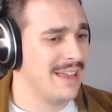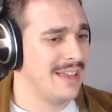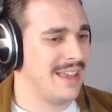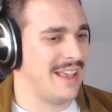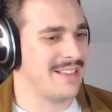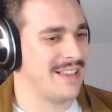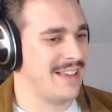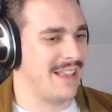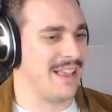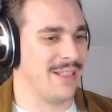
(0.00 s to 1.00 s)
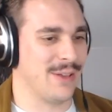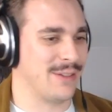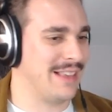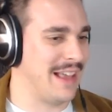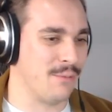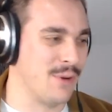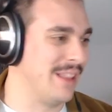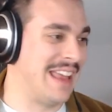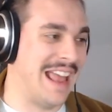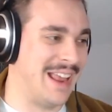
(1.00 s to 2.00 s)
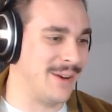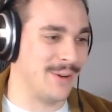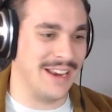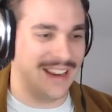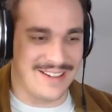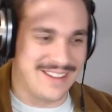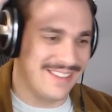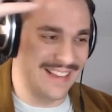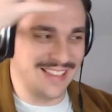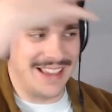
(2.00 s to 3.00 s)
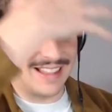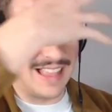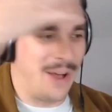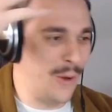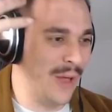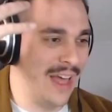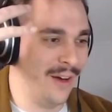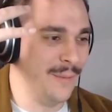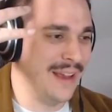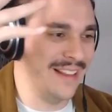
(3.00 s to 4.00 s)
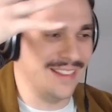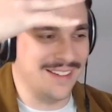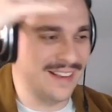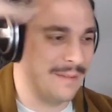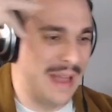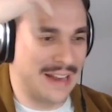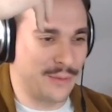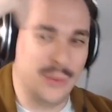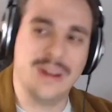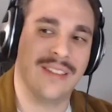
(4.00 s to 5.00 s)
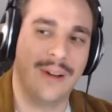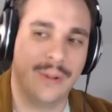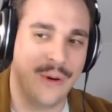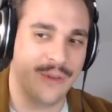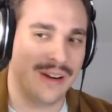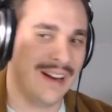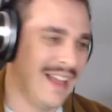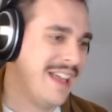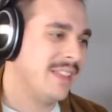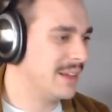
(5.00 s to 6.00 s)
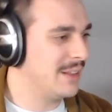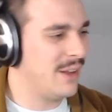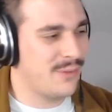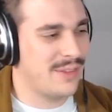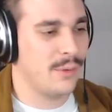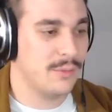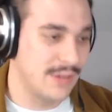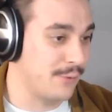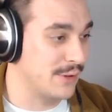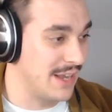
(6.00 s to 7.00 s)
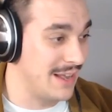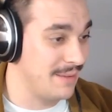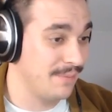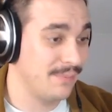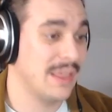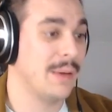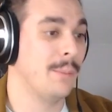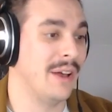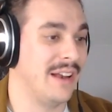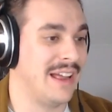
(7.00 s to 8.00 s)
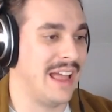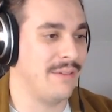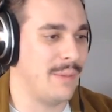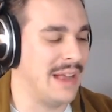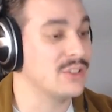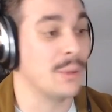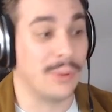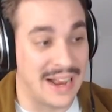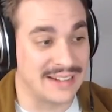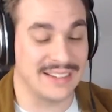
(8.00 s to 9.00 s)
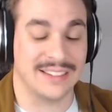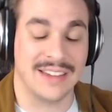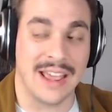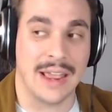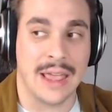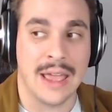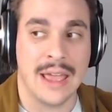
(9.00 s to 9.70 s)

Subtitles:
He looks like really angry, and you could see like the whole helmet, and there's like match points all over. The gloves, tougher time, but I have a match to practice day.